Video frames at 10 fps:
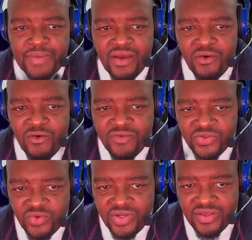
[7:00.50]
by over
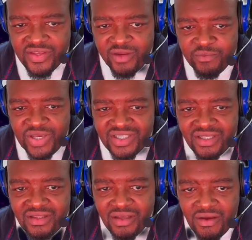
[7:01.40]

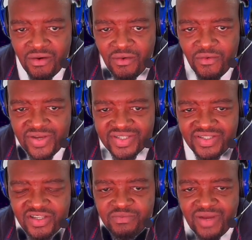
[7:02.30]
23% over
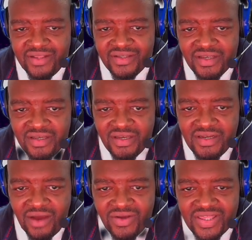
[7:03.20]
6 months
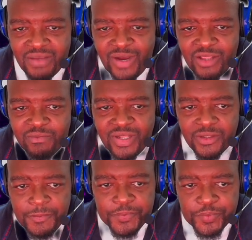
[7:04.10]
in our department.
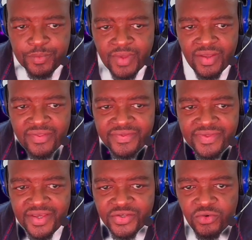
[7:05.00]

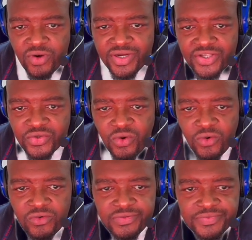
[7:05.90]
This on its
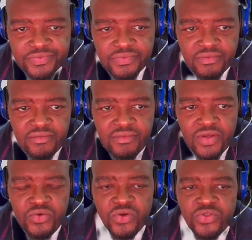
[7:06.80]
own,
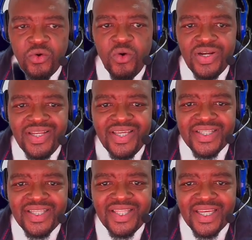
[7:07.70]
not only
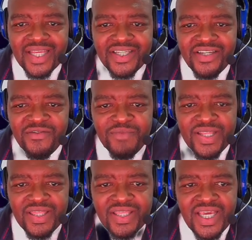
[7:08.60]
is it an
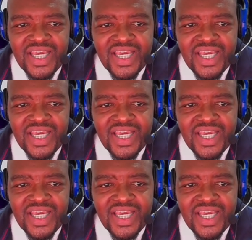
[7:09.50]
achievement,